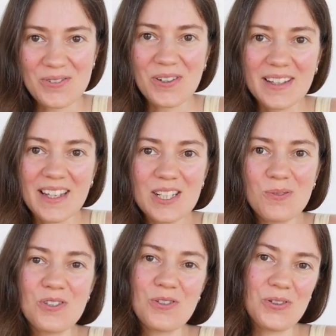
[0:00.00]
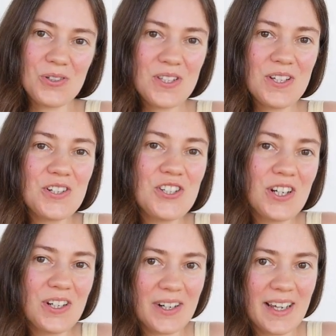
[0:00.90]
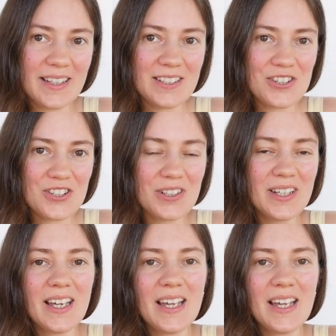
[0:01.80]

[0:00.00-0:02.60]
to connect with your Earth Star Chakra energy